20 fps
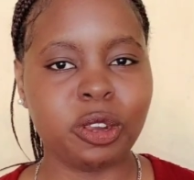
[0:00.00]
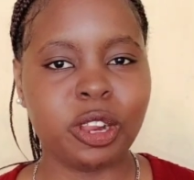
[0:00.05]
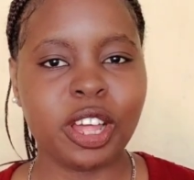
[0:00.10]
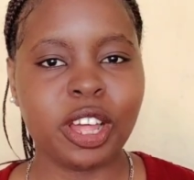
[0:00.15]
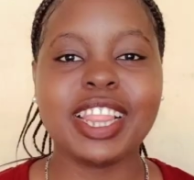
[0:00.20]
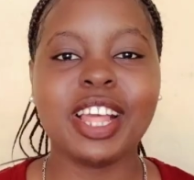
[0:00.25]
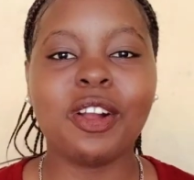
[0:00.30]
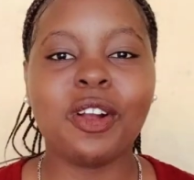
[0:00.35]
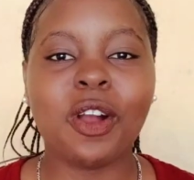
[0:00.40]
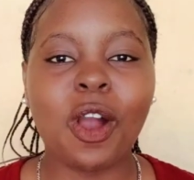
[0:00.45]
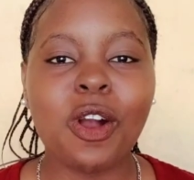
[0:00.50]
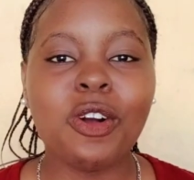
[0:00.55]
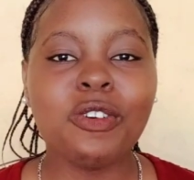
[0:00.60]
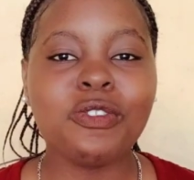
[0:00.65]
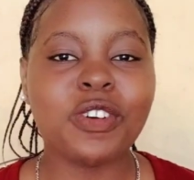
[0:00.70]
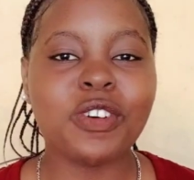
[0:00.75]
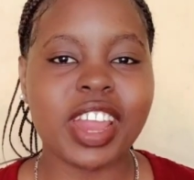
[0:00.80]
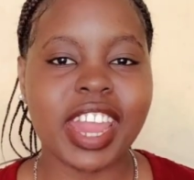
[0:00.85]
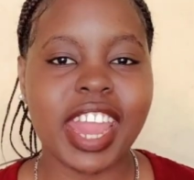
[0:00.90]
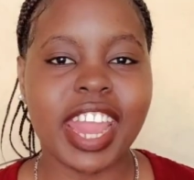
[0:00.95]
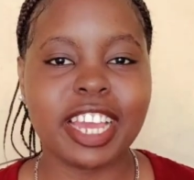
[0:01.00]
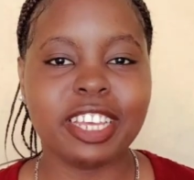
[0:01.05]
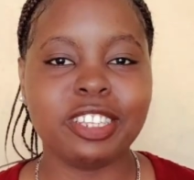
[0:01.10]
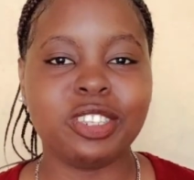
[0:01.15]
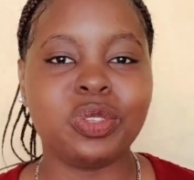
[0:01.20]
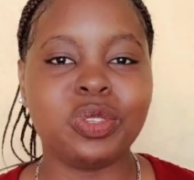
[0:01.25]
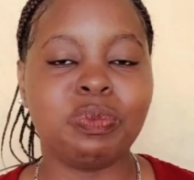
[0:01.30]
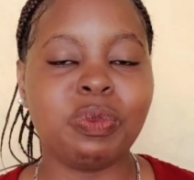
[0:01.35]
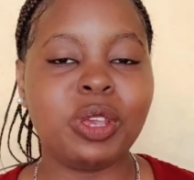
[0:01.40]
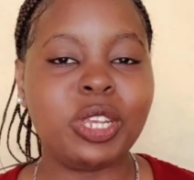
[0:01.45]
The goal for her is to
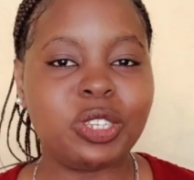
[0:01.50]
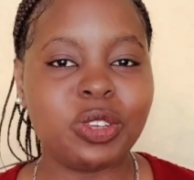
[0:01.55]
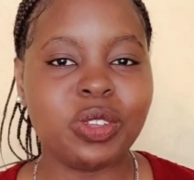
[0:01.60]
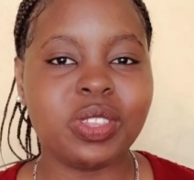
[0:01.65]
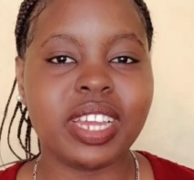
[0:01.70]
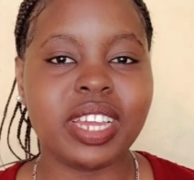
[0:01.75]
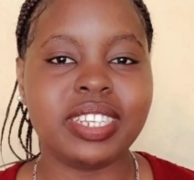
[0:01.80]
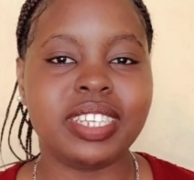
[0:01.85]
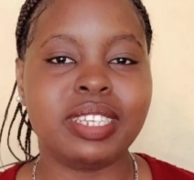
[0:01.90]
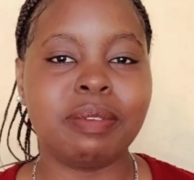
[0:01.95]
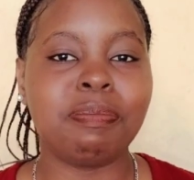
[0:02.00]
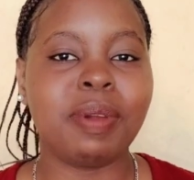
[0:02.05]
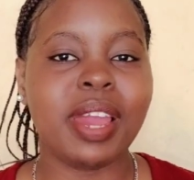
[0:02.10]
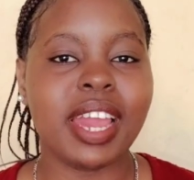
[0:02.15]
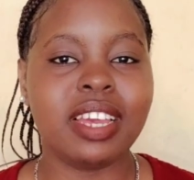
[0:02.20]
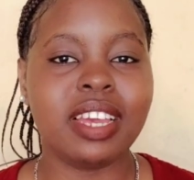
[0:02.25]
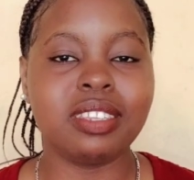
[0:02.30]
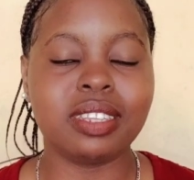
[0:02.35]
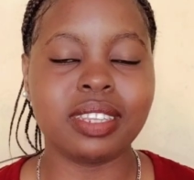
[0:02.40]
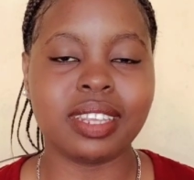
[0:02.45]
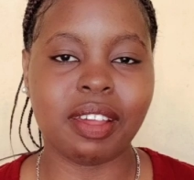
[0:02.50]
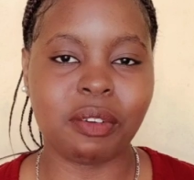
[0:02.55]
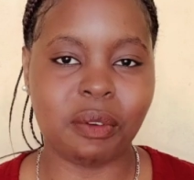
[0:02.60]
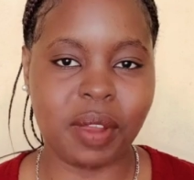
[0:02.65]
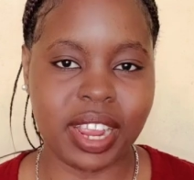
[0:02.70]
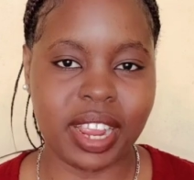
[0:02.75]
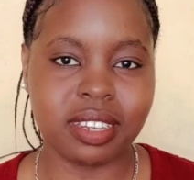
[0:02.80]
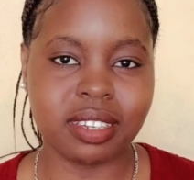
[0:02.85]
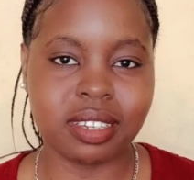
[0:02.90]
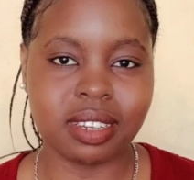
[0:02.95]
make sure that she pays a
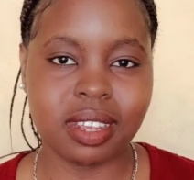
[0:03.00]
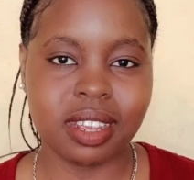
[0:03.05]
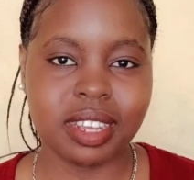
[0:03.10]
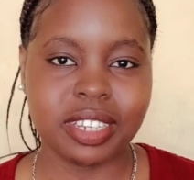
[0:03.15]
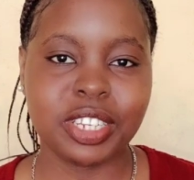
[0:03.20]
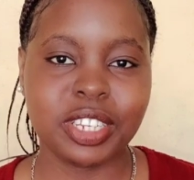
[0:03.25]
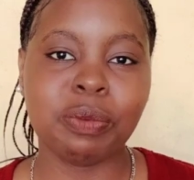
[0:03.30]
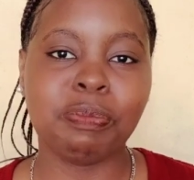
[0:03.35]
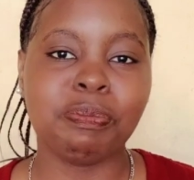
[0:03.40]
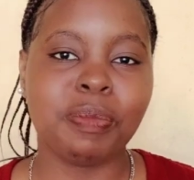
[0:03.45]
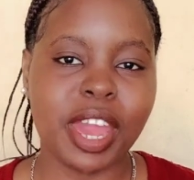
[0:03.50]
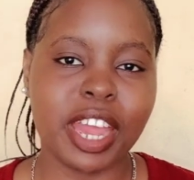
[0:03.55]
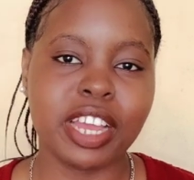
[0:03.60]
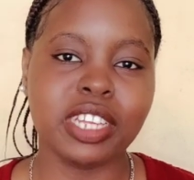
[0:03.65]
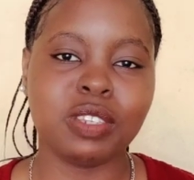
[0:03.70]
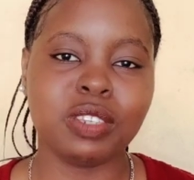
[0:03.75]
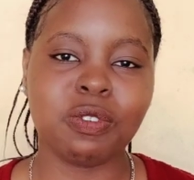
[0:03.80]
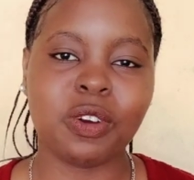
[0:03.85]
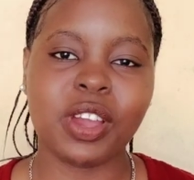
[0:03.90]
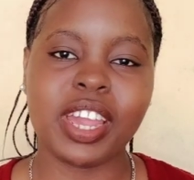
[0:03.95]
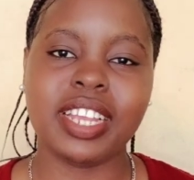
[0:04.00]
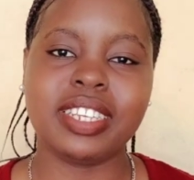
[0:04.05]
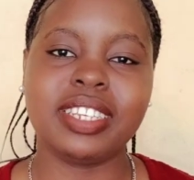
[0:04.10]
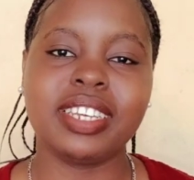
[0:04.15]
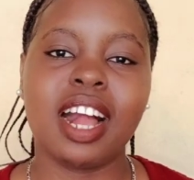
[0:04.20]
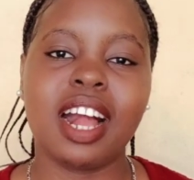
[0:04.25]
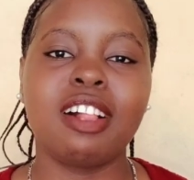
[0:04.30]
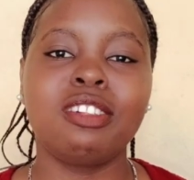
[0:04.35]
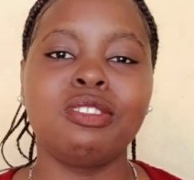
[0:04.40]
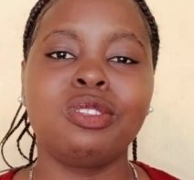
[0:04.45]
rent, she pays for her
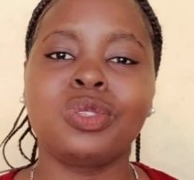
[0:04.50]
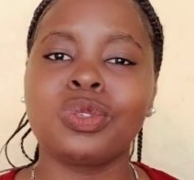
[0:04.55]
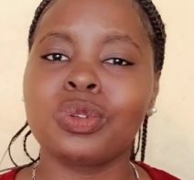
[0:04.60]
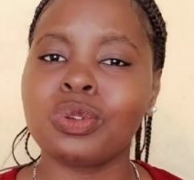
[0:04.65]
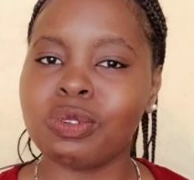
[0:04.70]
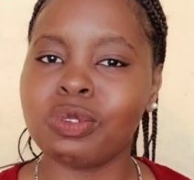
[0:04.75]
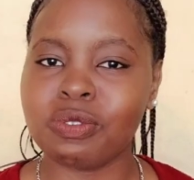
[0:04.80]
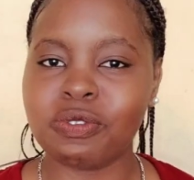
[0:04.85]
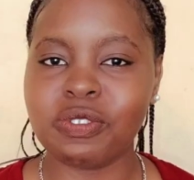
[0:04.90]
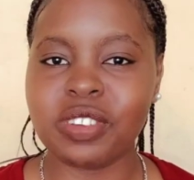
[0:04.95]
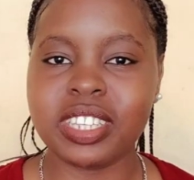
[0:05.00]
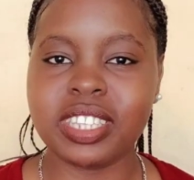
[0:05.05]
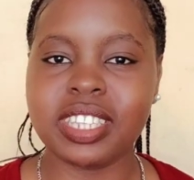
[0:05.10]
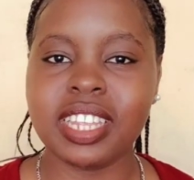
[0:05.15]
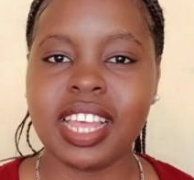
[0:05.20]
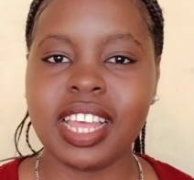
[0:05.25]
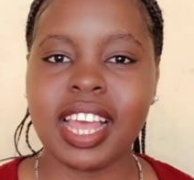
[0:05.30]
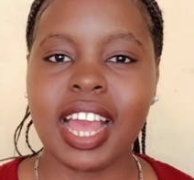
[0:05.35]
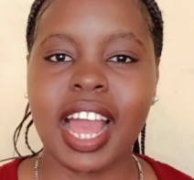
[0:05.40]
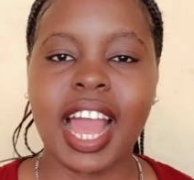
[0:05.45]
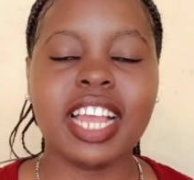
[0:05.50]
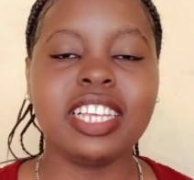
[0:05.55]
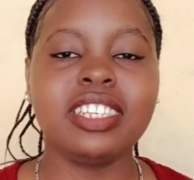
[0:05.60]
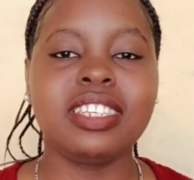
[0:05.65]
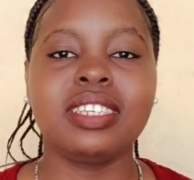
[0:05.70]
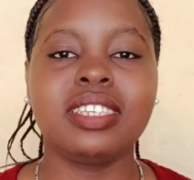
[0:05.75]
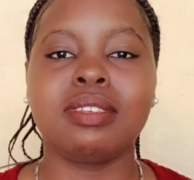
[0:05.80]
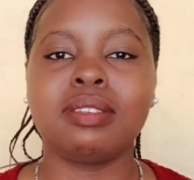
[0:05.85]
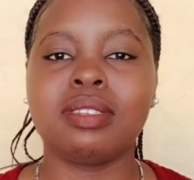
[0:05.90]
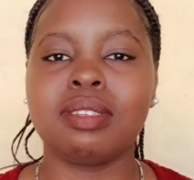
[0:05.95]
child's school fees, and
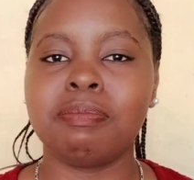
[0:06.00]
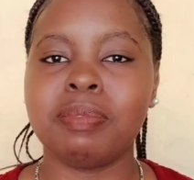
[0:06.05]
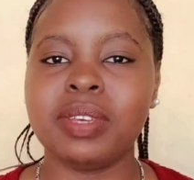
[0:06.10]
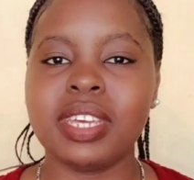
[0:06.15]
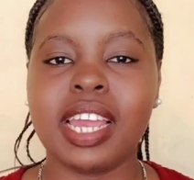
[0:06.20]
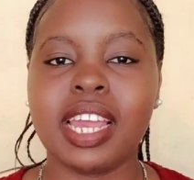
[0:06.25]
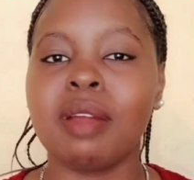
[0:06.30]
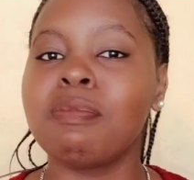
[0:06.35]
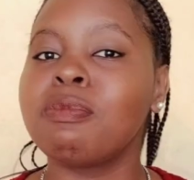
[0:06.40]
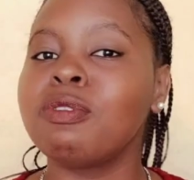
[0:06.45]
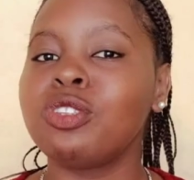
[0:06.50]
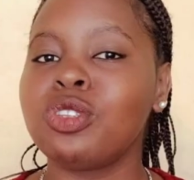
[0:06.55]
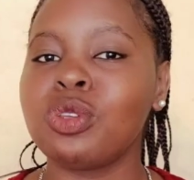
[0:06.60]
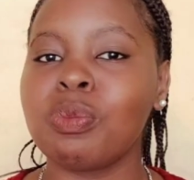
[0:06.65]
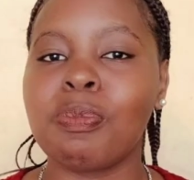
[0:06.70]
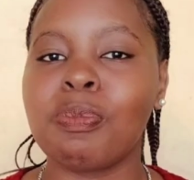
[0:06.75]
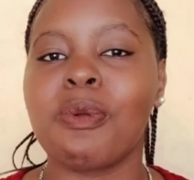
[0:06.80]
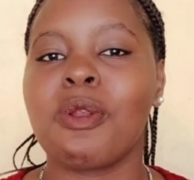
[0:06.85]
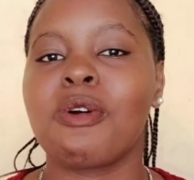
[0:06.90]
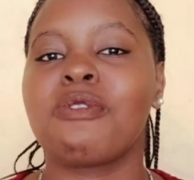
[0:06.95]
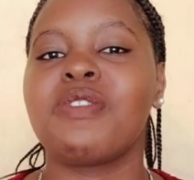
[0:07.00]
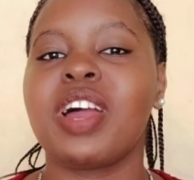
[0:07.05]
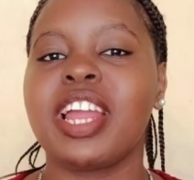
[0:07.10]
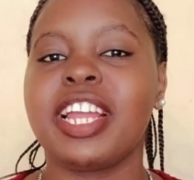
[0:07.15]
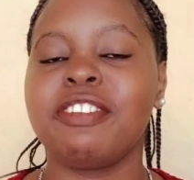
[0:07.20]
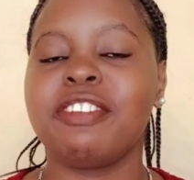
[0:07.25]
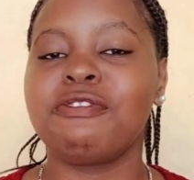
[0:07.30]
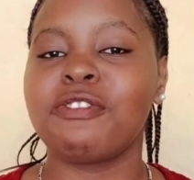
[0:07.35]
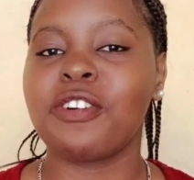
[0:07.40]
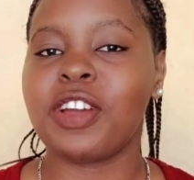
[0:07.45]
she be able to
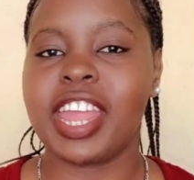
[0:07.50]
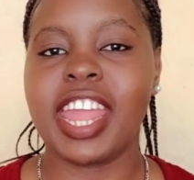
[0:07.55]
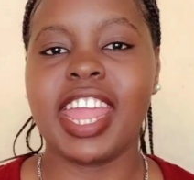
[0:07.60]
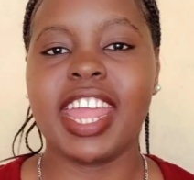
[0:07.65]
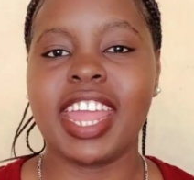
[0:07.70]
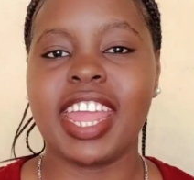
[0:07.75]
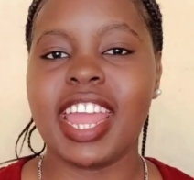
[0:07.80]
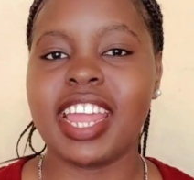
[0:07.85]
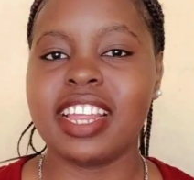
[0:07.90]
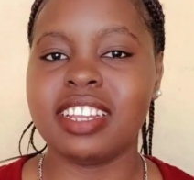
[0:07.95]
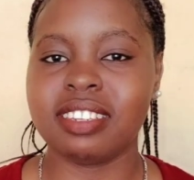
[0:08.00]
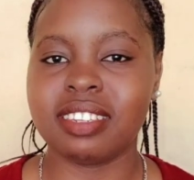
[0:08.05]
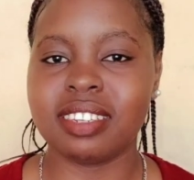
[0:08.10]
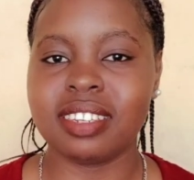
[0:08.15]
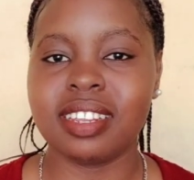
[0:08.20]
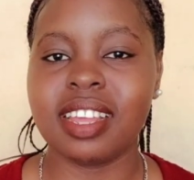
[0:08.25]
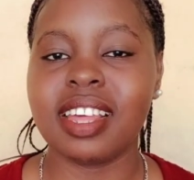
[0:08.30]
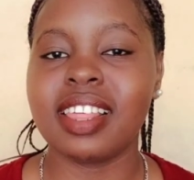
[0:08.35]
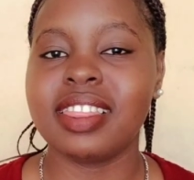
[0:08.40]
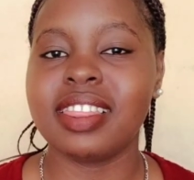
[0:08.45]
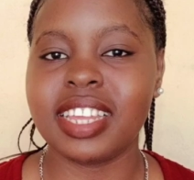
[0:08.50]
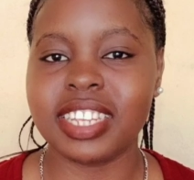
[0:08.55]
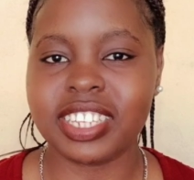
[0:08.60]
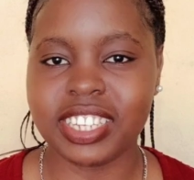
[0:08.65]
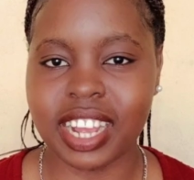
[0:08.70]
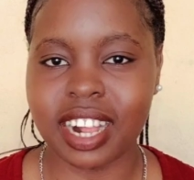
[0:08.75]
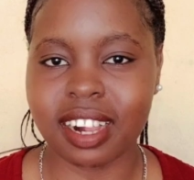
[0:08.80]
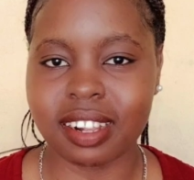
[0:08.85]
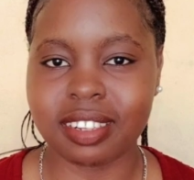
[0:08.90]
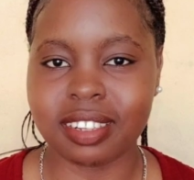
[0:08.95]
provide for her and the
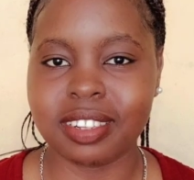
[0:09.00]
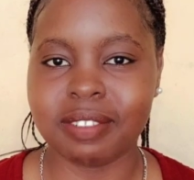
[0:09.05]
child.